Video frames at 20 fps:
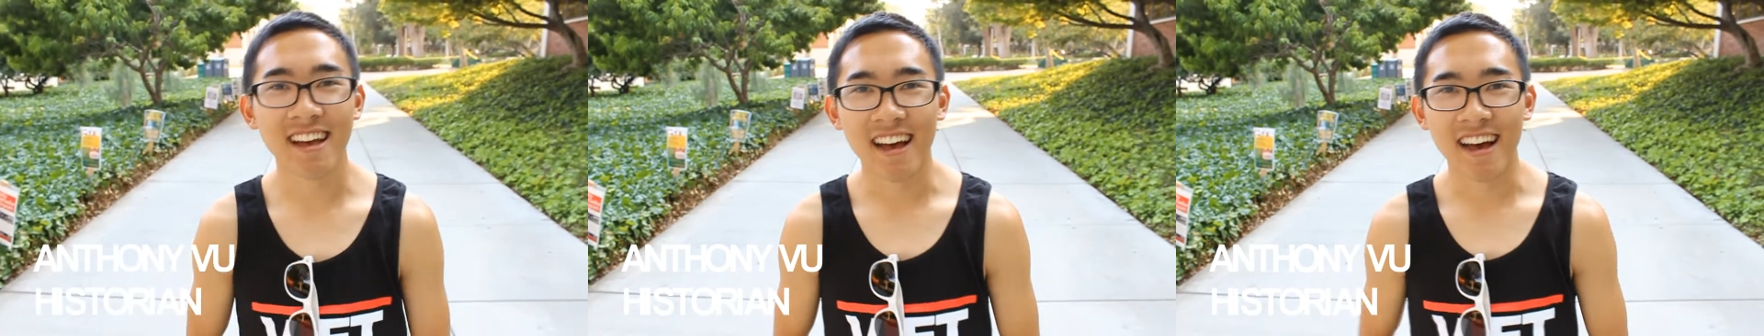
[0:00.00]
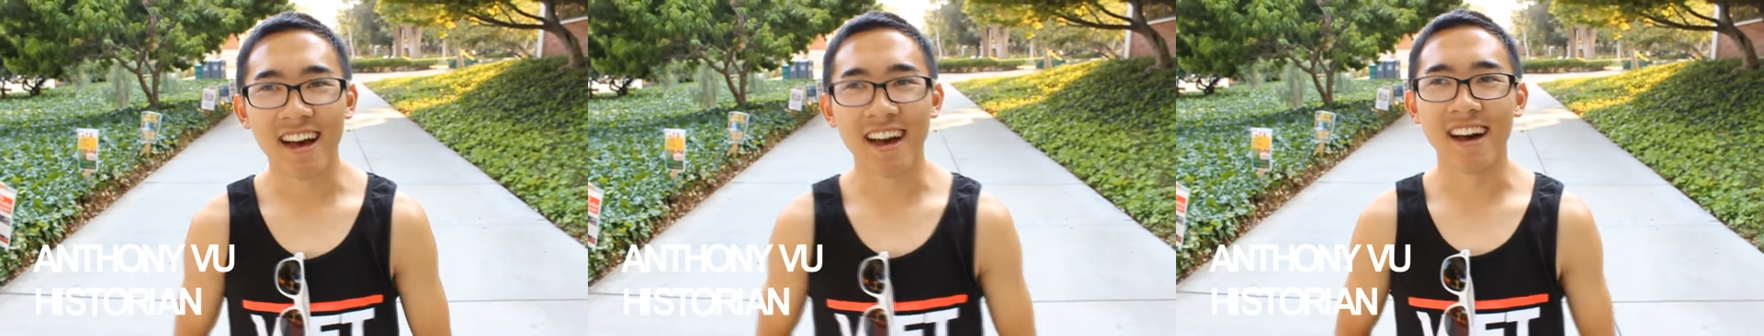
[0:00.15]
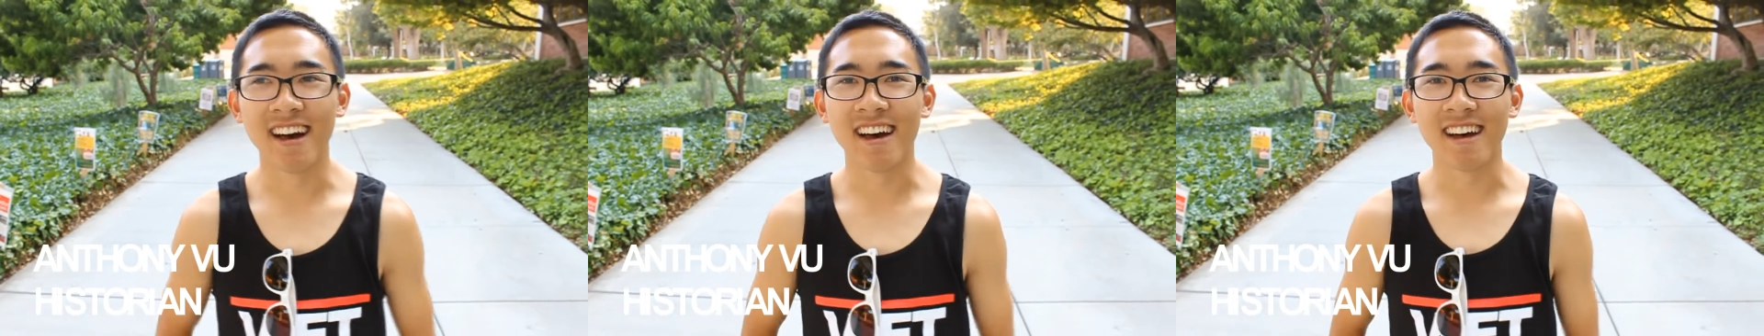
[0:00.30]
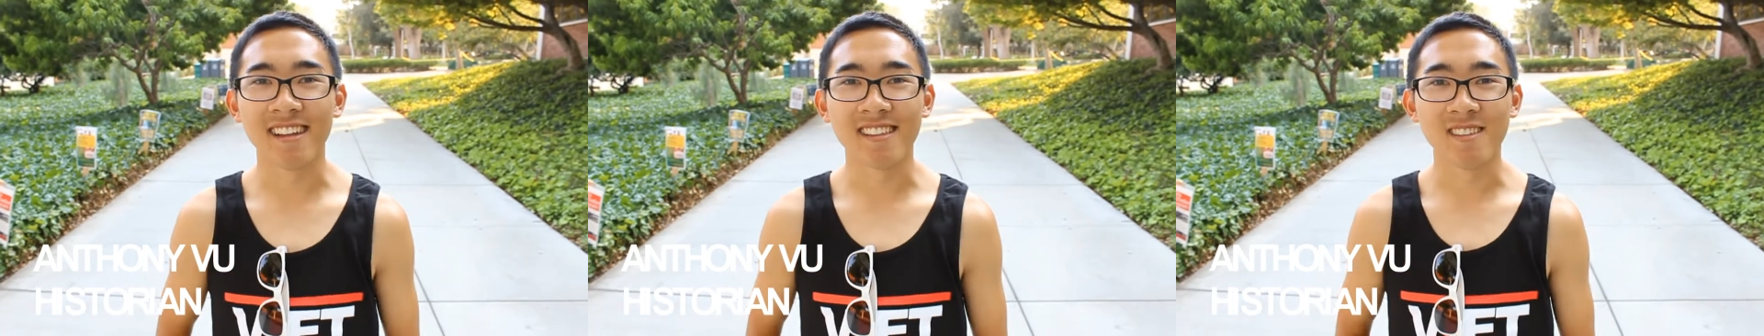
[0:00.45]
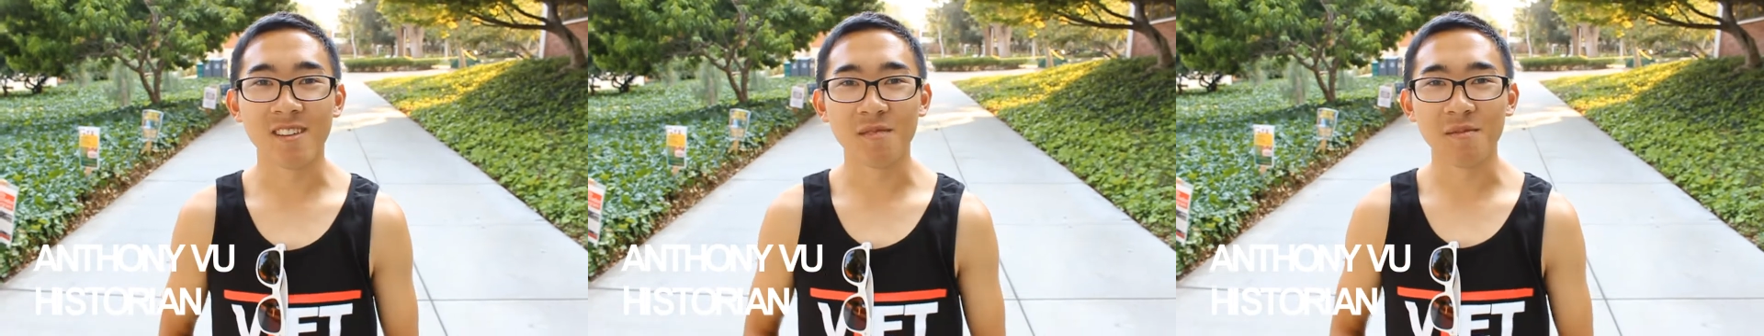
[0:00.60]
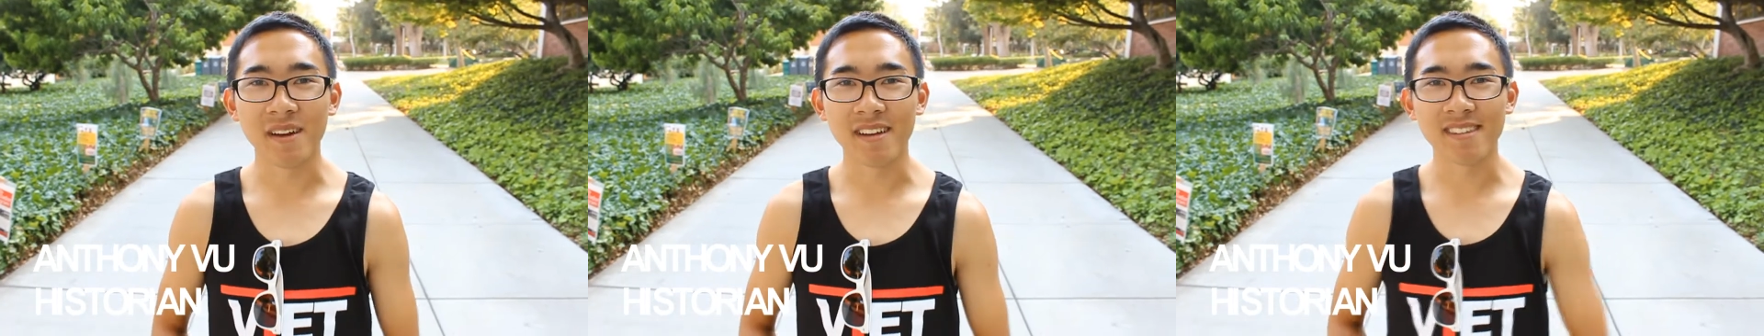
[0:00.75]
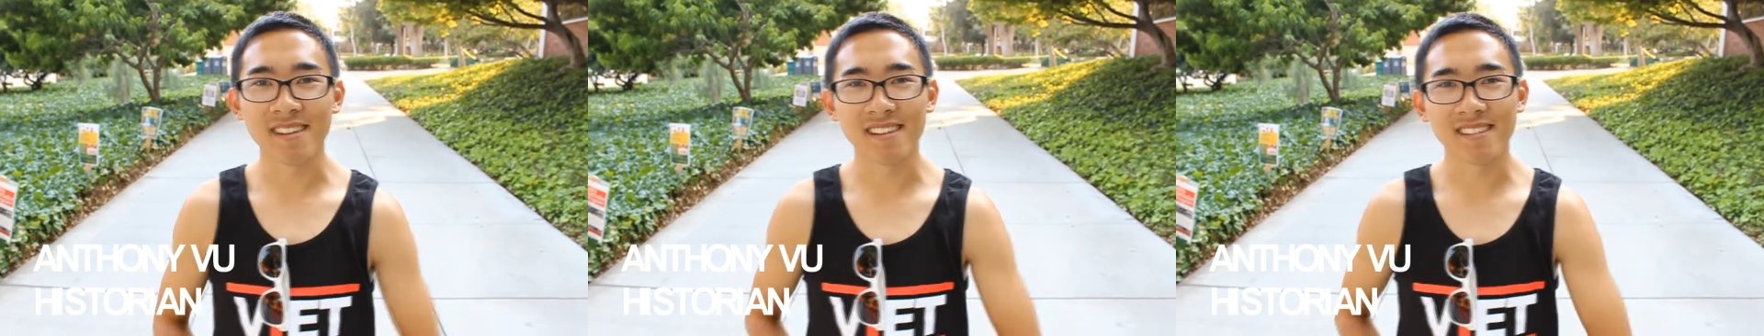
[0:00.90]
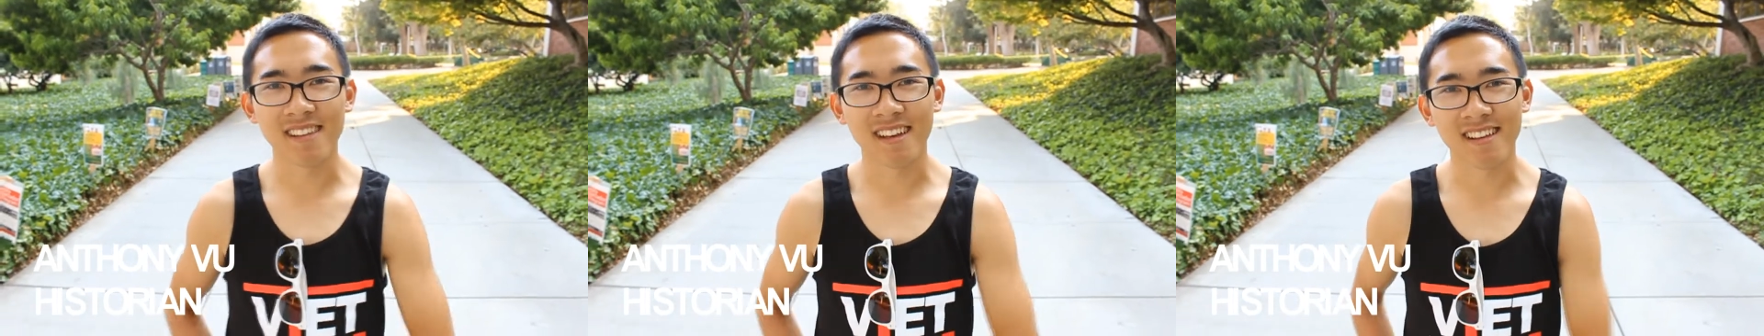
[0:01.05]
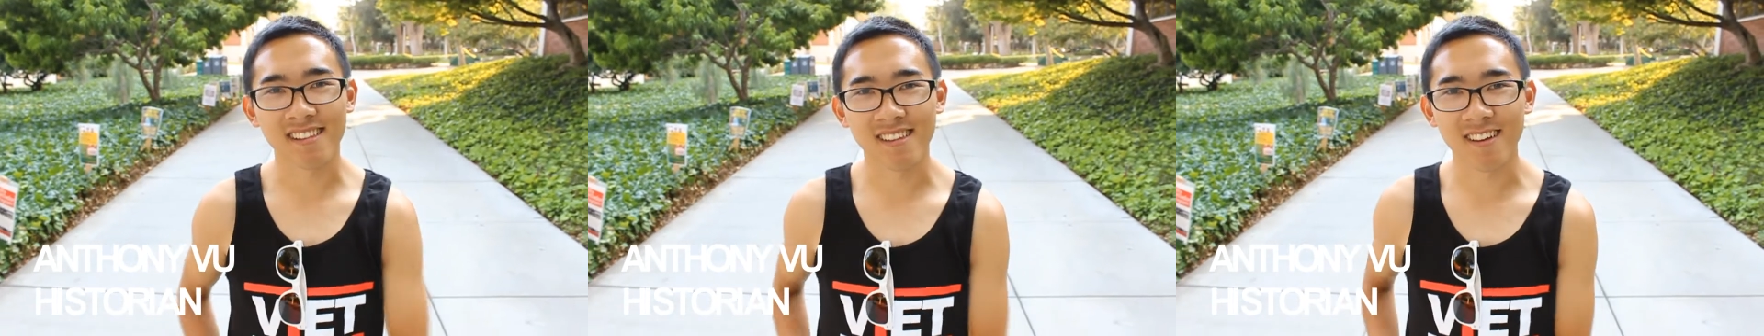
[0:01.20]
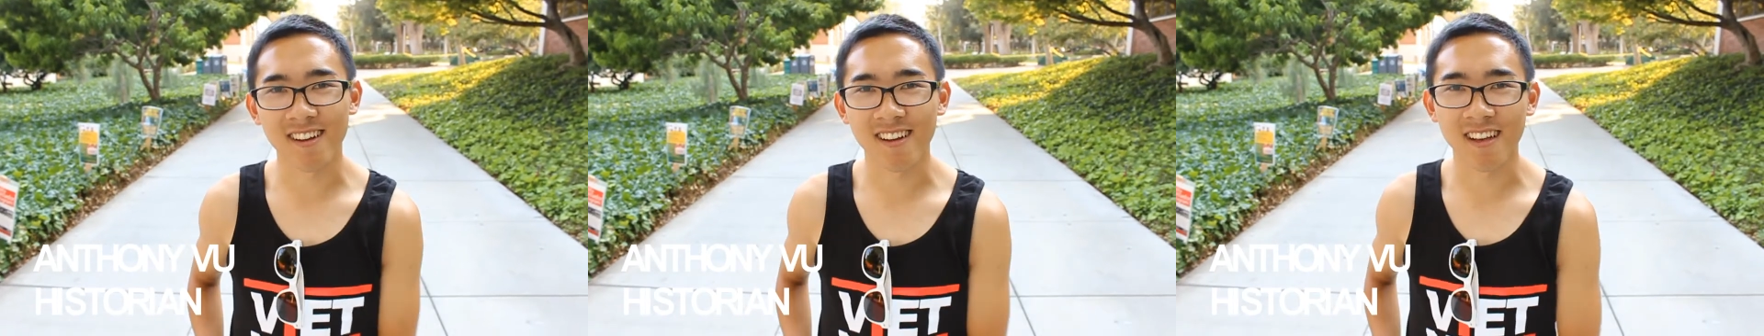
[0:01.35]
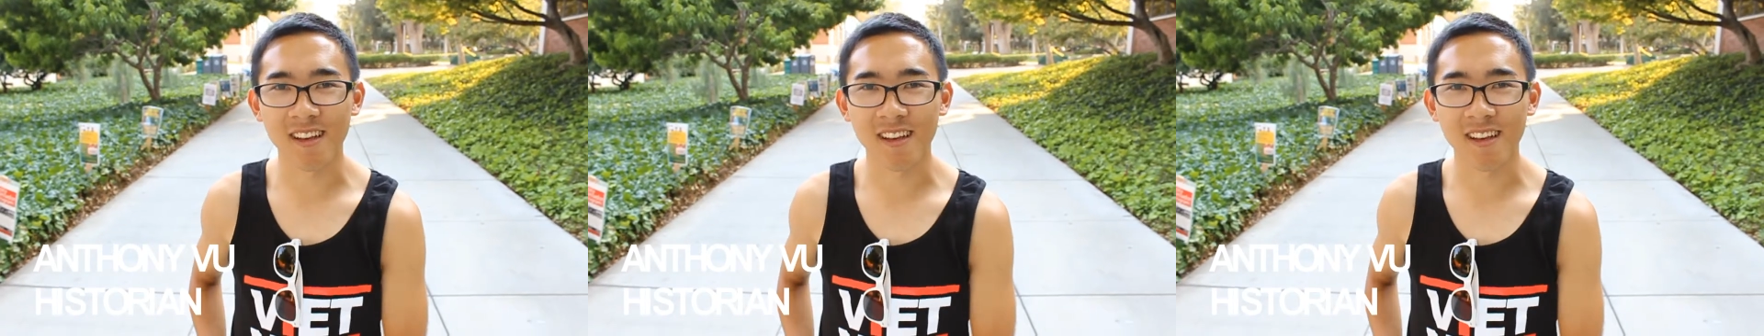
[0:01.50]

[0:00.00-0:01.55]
Uh, to my successor,